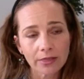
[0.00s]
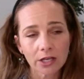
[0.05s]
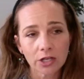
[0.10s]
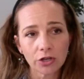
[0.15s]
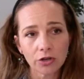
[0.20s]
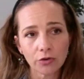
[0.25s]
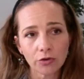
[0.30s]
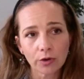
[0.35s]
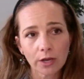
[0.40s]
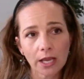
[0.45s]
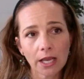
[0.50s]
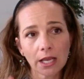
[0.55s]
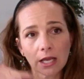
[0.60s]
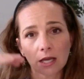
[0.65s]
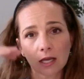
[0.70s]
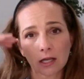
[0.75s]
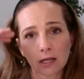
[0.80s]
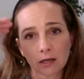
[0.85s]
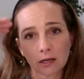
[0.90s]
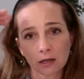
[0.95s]
then you
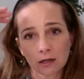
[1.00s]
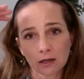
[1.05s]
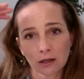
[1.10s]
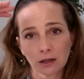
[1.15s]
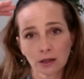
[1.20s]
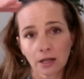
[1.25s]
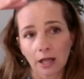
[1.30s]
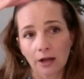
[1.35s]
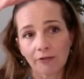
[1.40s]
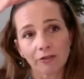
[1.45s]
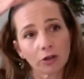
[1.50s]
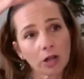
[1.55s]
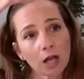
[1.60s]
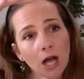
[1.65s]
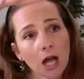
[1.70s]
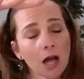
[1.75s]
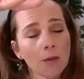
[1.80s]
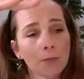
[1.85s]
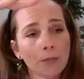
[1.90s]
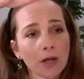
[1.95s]
can level
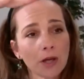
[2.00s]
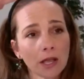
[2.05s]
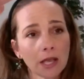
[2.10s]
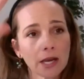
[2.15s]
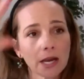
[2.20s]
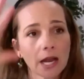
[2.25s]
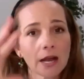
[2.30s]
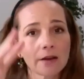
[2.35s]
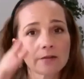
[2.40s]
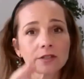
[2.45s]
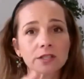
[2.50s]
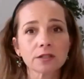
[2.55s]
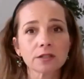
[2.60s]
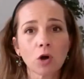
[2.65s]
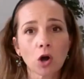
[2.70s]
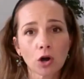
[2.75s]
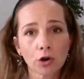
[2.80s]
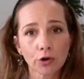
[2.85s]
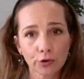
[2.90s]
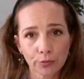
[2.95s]
up and have
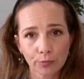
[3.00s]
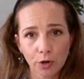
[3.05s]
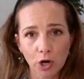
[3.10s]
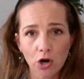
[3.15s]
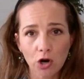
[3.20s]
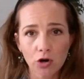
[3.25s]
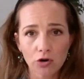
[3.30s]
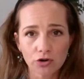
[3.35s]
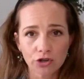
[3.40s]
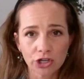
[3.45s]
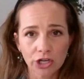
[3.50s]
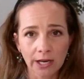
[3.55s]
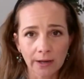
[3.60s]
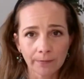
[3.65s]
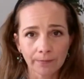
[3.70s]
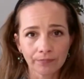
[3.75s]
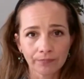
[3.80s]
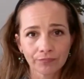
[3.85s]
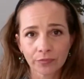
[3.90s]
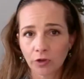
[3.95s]
small group coaching.